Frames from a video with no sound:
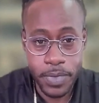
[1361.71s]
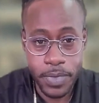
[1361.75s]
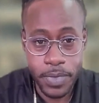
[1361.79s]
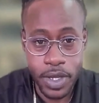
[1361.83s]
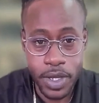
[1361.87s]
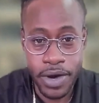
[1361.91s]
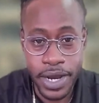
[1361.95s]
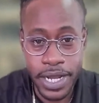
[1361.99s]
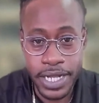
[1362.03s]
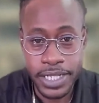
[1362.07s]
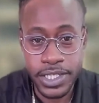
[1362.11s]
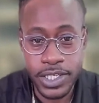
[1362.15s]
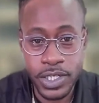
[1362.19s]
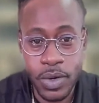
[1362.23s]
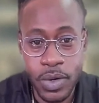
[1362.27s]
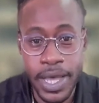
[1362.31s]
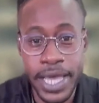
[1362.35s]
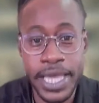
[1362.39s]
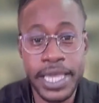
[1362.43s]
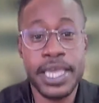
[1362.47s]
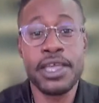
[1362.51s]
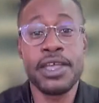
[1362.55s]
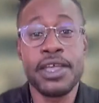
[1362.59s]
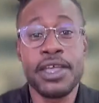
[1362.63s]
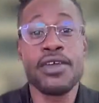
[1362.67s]
All right. So
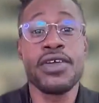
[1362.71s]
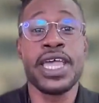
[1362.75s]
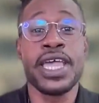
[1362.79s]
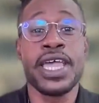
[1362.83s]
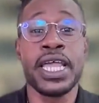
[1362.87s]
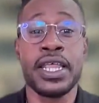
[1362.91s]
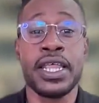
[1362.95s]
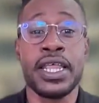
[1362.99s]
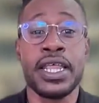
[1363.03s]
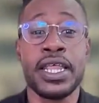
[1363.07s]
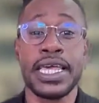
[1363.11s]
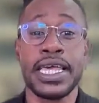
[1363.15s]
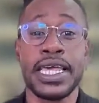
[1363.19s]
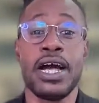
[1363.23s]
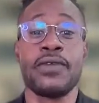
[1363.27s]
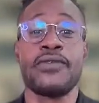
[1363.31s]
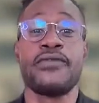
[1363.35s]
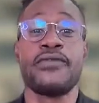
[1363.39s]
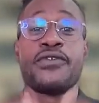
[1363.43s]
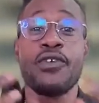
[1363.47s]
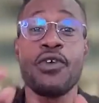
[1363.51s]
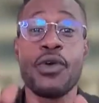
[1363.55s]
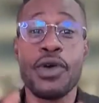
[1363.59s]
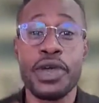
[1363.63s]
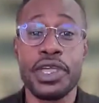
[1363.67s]
I can create an account
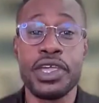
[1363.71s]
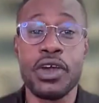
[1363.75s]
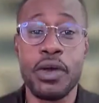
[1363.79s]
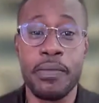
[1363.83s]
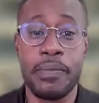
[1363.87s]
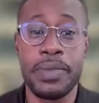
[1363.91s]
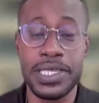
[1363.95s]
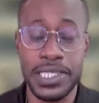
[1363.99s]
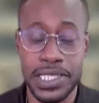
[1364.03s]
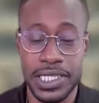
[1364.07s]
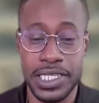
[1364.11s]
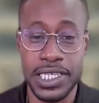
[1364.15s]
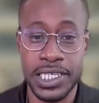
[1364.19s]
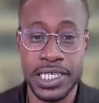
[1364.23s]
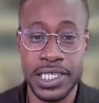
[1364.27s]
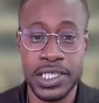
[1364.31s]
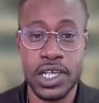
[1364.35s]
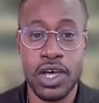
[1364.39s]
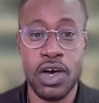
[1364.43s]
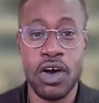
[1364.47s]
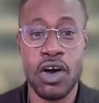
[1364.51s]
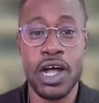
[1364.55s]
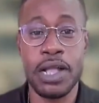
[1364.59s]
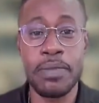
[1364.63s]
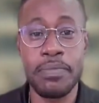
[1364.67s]
for your business
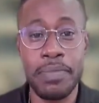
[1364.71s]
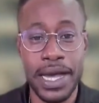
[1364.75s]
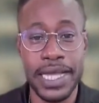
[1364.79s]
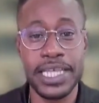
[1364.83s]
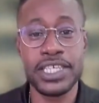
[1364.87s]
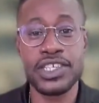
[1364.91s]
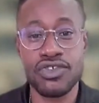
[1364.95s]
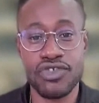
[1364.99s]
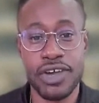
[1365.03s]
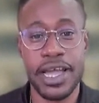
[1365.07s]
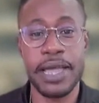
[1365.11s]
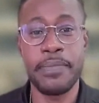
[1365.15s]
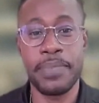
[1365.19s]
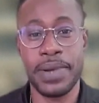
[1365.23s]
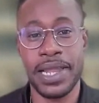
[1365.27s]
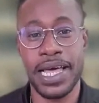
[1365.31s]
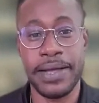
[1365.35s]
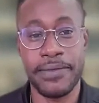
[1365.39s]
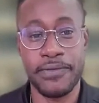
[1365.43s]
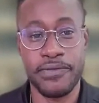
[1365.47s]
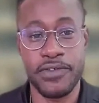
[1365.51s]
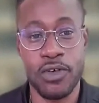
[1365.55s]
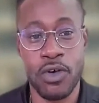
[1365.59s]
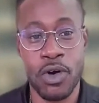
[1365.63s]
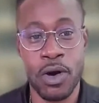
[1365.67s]
on my Stripe
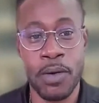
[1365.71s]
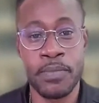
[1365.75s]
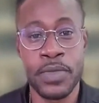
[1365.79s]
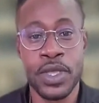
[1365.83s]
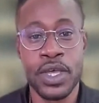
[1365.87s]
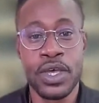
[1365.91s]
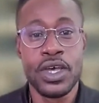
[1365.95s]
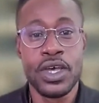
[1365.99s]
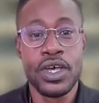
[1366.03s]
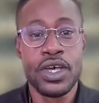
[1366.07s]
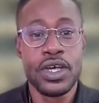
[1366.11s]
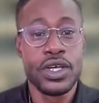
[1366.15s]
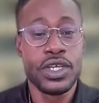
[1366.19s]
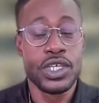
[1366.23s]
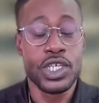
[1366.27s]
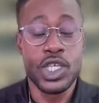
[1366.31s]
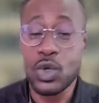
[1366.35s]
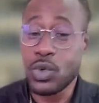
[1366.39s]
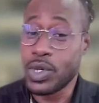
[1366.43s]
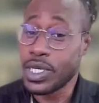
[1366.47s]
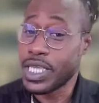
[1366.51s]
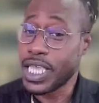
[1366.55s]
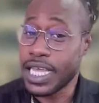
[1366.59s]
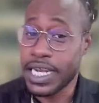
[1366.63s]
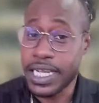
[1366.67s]
platform. You
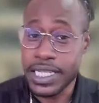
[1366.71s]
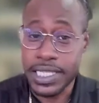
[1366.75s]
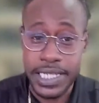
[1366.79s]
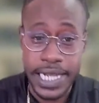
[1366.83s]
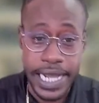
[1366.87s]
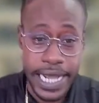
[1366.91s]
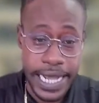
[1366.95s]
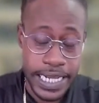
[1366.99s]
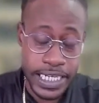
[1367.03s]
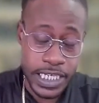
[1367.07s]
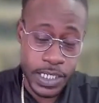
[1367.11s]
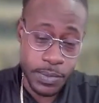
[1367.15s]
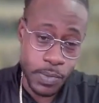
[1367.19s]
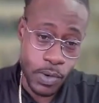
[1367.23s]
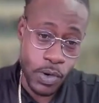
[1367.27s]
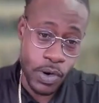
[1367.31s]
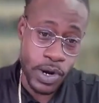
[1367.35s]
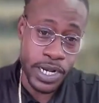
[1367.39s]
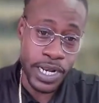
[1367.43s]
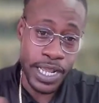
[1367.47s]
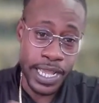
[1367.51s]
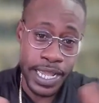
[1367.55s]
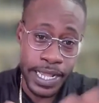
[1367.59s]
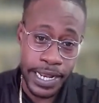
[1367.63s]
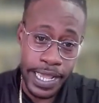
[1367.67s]
will get a
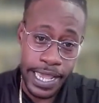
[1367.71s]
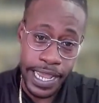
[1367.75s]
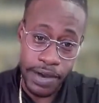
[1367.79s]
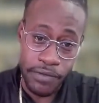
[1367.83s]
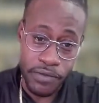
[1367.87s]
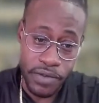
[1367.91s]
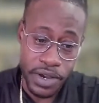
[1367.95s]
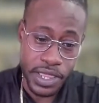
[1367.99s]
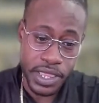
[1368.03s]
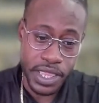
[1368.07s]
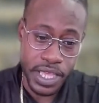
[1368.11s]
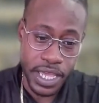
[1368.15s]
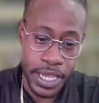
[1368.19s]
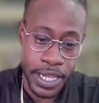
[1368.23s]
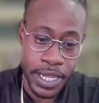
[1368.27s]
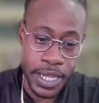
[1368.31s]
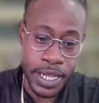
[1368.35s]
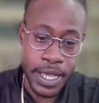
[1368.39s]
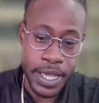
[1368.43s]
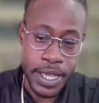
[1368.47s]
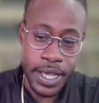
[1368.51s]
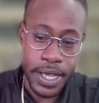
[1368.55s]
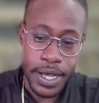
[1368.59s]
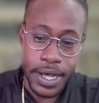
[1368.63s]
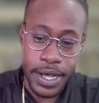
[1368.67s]
dashboard and
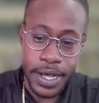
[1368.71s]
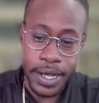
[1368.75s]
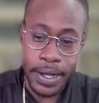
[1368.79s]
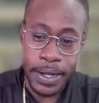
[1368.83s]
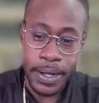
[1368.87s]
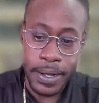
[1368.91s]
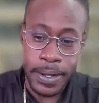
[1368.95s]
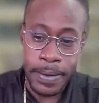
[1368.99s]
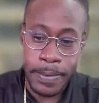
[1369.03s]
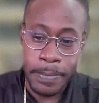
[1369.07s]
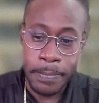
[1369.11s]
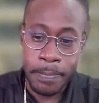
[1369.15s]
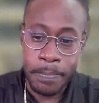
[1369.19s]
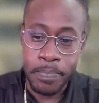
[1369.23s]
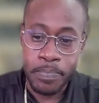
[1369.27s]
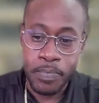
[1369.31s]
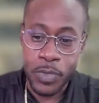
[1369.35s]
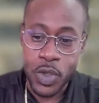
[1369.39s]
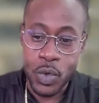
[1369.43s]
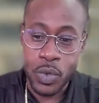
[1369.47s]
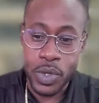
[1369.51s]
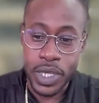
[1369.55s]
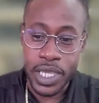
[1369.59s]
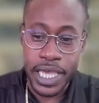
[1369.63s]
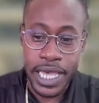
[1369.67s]
everything. You
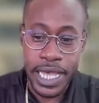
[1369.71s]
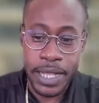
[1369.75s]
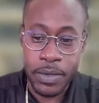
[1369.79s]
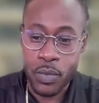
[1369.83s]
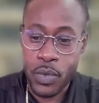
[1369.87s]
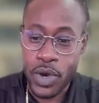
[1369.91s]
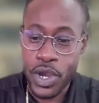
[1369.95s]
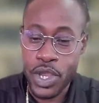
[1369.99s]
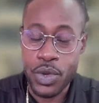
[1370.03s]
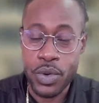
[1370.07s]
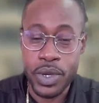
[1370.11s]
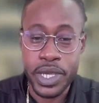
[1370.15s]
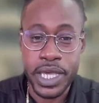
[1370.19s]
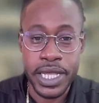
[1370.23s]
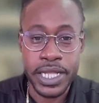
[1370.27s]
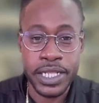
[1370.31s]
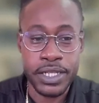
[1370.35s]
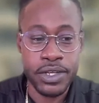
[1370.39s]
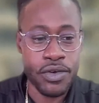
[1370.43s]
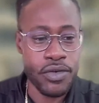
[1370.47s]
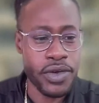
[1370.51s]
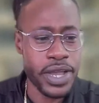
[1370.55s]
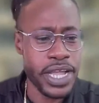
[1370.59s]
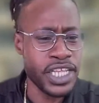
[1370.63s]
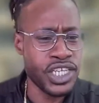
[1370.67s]
will get where you can
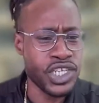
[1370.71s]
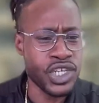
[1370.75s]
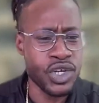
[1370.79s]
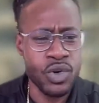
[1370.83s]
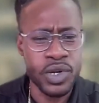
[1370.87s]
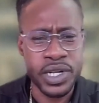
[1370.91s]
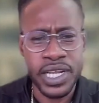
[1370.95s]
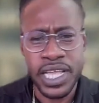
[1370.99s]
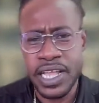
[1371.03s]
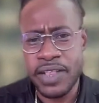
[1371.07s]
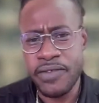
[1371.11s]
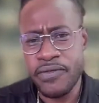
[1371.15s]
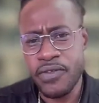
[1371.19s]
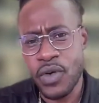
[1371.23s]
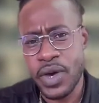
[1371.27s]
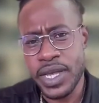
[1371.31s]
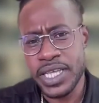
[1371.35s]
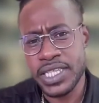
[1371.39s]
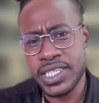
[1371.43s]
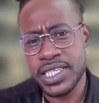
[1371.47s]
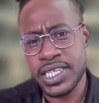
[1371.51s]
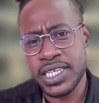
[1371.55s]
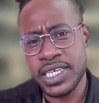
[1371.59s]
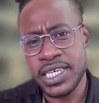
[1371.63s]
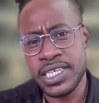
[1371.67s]
create your own
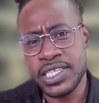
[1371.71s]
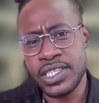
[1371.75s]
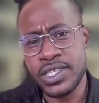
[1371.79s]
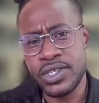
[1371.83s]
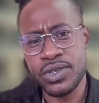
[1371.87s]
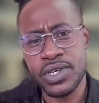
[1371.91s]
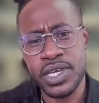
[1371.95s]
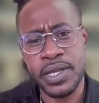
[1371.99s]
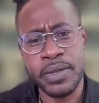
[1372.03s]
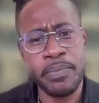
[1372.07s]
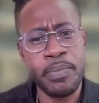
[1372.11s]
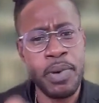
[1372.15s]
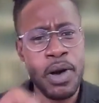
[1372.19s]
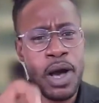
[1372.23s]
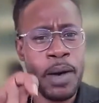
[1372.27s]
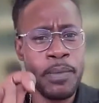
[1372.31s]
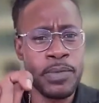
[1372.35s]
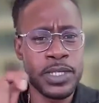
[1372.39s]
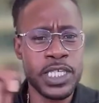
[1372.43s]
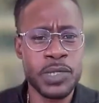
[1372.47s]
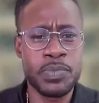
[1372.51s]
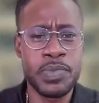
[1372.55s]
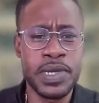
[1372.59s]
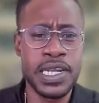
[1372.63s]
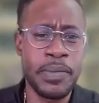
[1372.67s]
invoices. You can
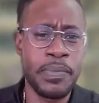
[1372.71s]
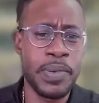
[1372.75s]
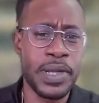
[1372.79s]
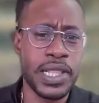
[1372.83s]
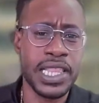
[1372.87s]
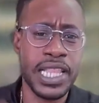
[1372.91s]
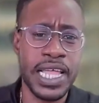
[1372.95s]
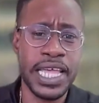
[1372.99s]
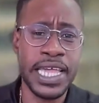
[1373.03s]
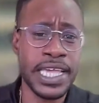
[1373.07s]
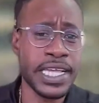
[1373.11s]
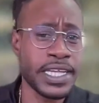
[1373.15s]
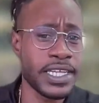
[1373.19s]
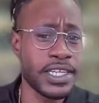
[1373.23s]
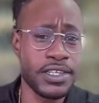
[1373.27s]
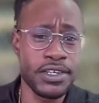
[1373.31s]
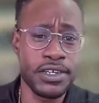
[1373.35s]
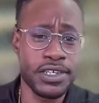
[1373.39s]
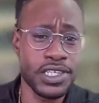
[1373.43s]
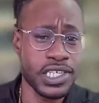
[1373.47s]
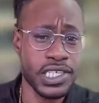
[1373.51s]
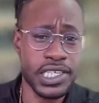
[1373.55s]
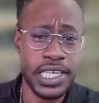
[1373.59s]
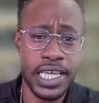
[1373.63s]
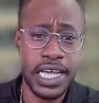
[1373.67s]
spin up a link,
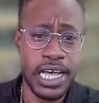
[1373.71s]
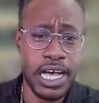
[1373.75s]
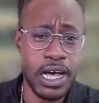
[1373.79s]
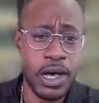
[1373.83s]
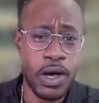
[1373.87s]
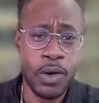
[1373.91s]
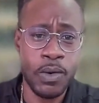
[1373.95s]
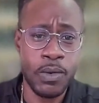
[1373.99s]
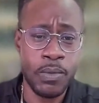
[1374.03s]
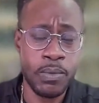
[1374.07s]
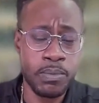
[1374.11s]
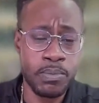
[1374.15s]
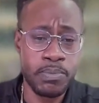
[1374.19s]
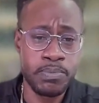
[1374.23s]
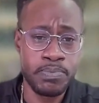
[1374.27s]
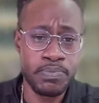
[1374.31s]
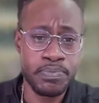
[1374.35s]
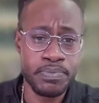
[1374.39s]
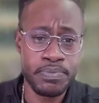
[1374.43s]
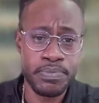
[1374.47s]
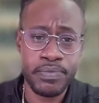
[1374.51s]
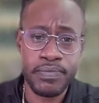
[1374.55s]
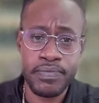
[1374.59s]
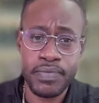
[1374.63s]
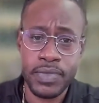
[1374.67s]
just like how
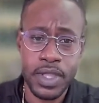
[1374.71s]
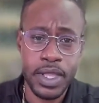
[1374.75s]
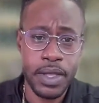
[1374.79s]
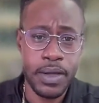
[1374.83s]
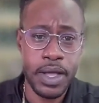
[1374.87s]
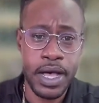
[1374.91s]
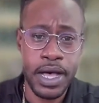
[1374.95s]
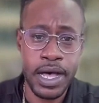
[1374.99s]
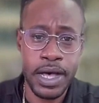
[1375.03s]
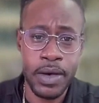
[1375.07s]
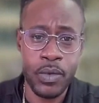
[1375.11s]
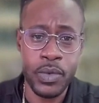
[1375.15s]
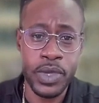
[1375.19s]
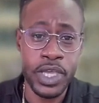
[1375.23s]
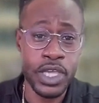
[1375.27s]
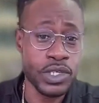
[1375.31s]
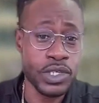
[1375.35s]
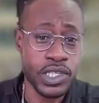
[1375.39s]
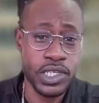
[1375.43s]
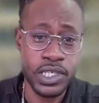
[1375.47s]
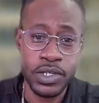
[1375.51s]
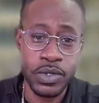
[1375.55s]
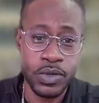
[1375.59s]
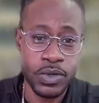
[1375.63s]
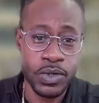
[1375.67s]
we used
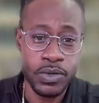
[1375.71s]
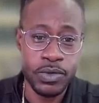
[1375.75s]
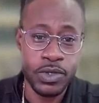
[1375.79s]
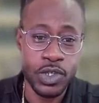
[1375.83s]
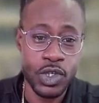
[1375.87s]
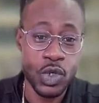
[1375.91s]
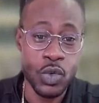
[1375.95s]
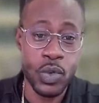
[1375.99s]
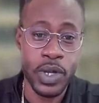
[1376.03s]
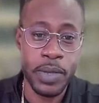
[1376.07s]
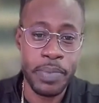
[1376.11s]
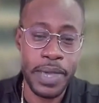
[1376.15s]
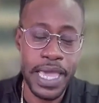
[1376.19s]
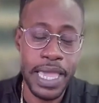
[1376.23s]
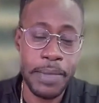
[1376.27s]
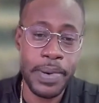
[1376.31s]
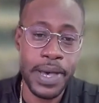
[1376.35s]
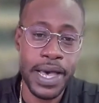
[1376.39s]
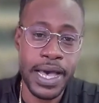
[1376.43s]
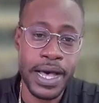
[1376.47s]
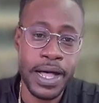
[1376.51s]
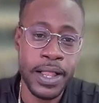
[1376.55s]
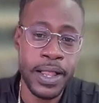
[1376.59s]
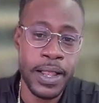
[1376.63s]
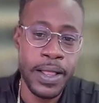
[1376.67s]
to do with
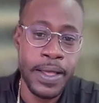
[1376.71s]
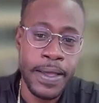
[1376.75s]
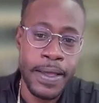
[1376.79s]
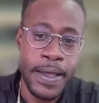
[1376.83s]
PayPal.